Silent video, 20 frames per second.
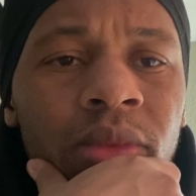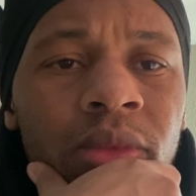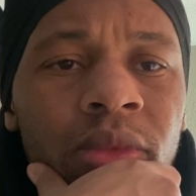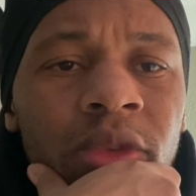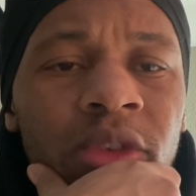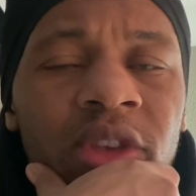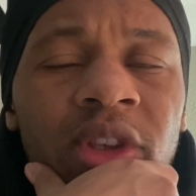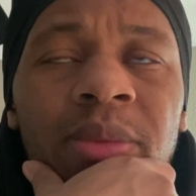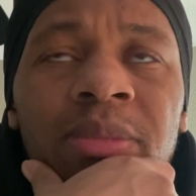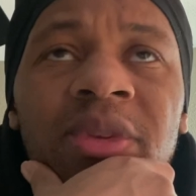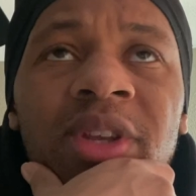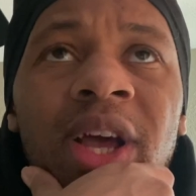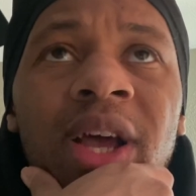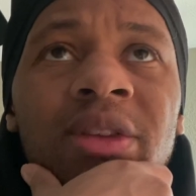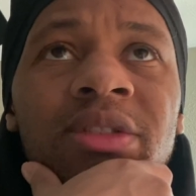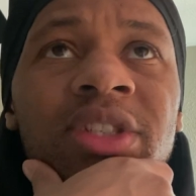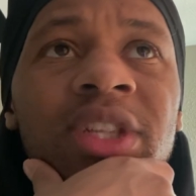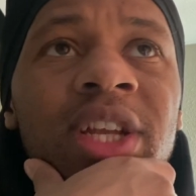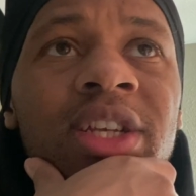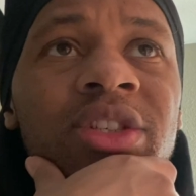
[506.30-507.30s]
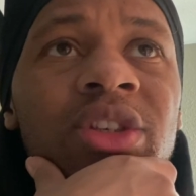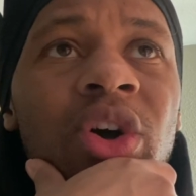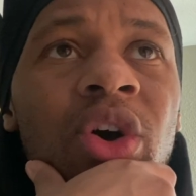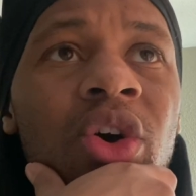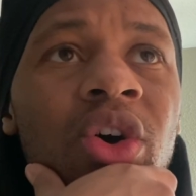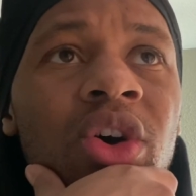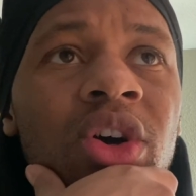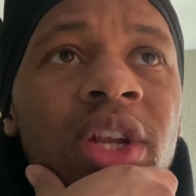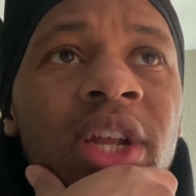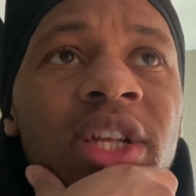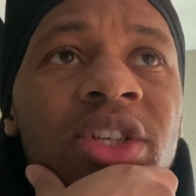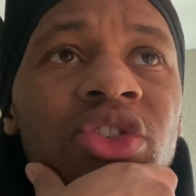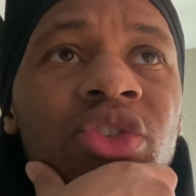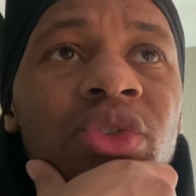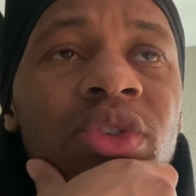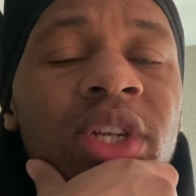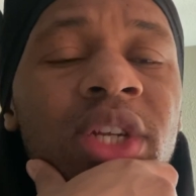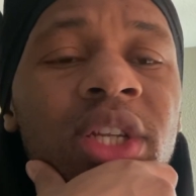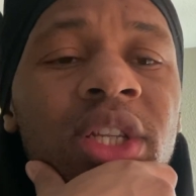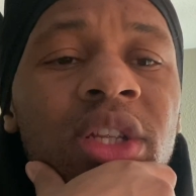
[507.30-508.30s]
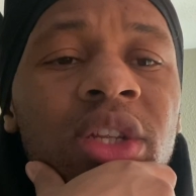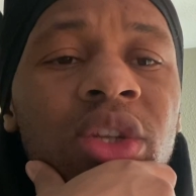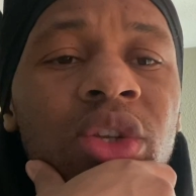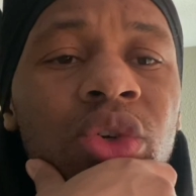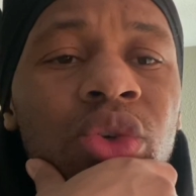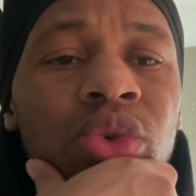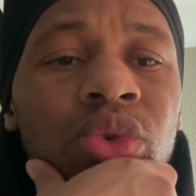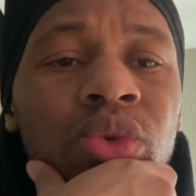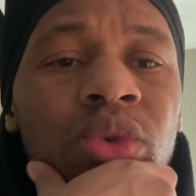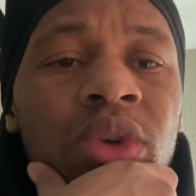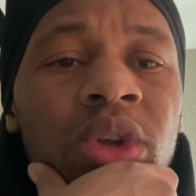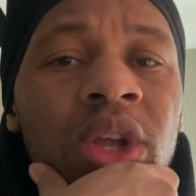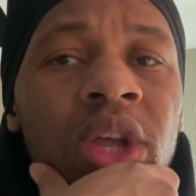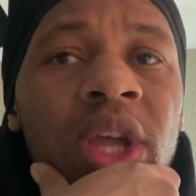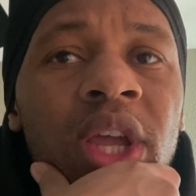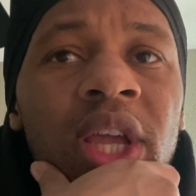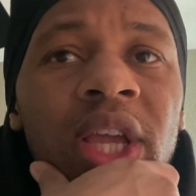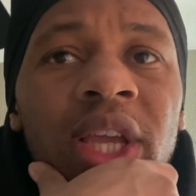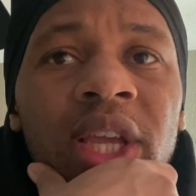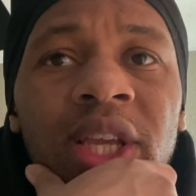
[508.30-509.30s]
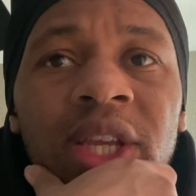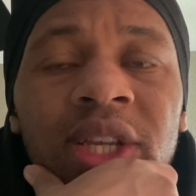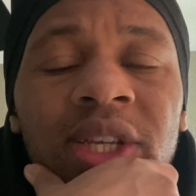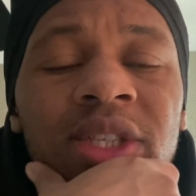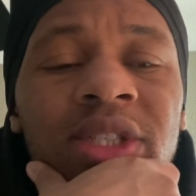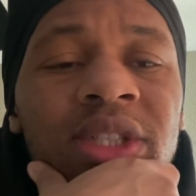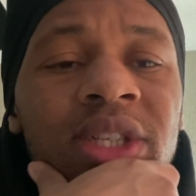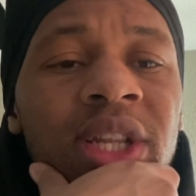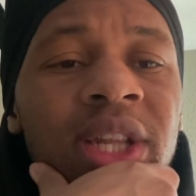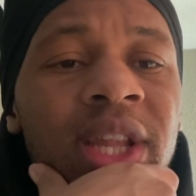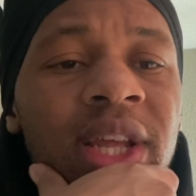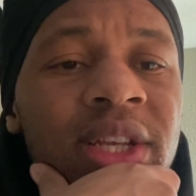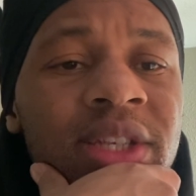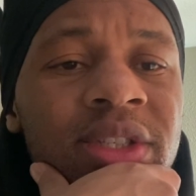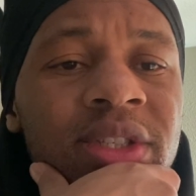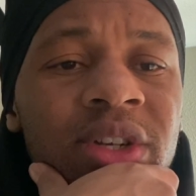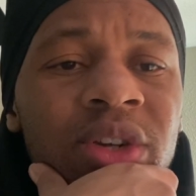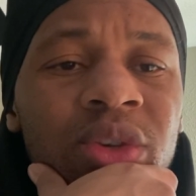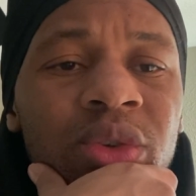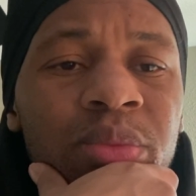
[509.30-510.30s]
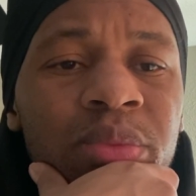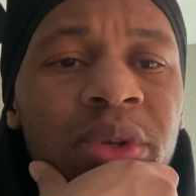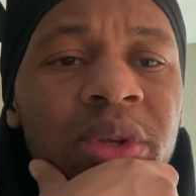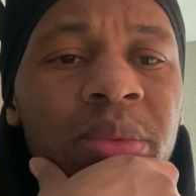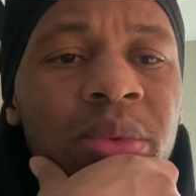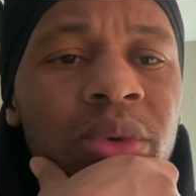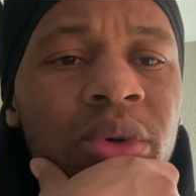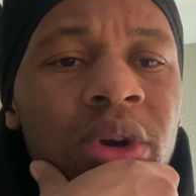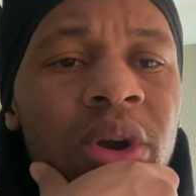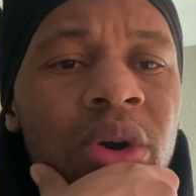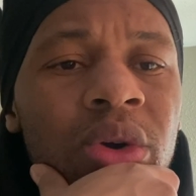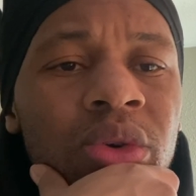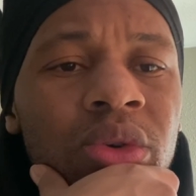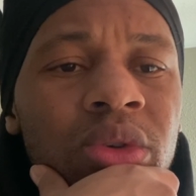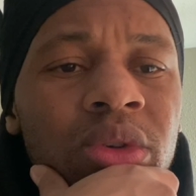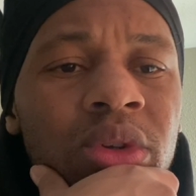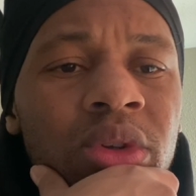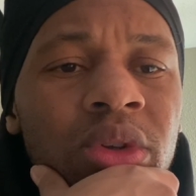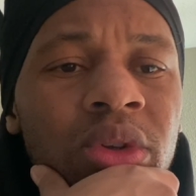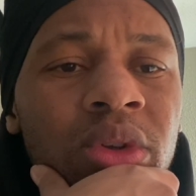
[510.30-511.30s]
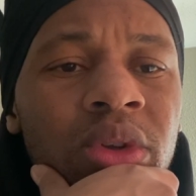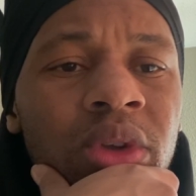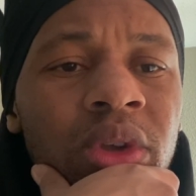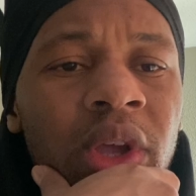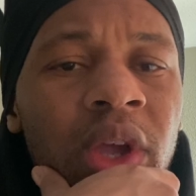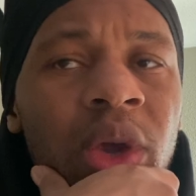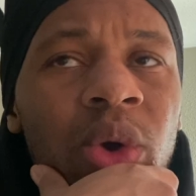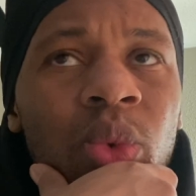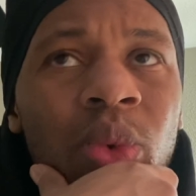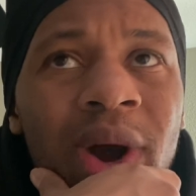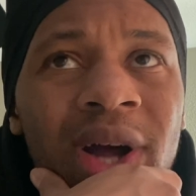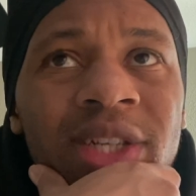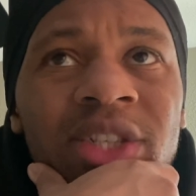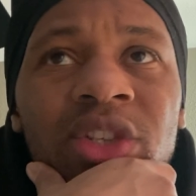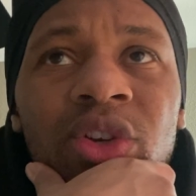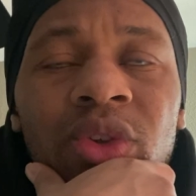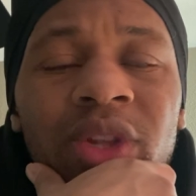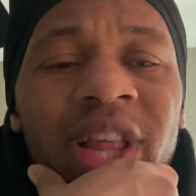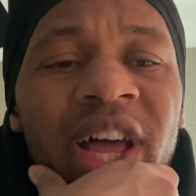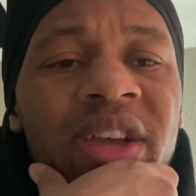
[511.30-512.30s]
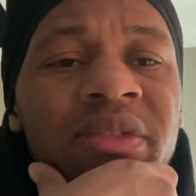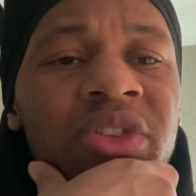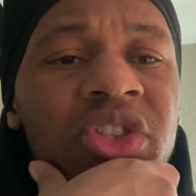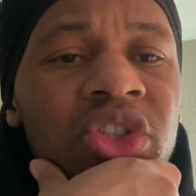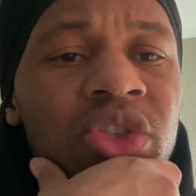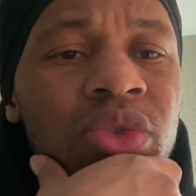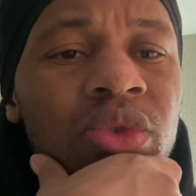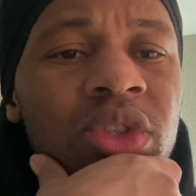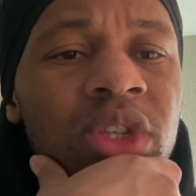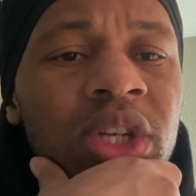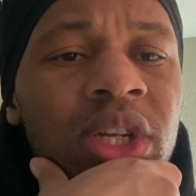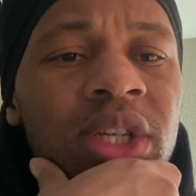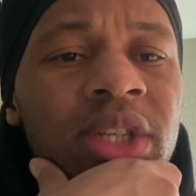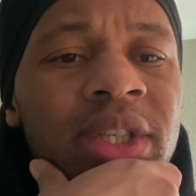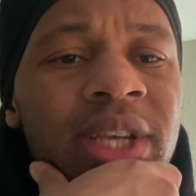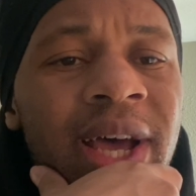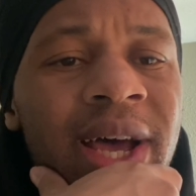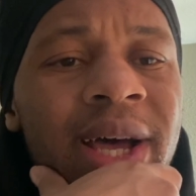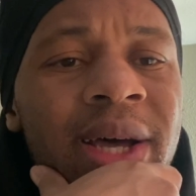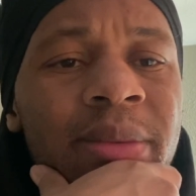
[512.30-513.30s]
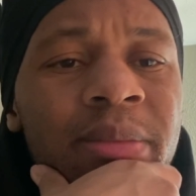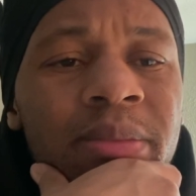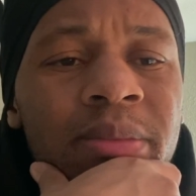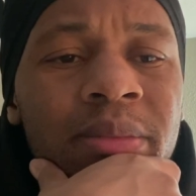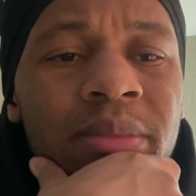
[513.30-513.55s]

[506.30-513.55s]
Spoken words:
Sometimes that's all that you need to do, is to let certain people go and watch your life shoot to the top.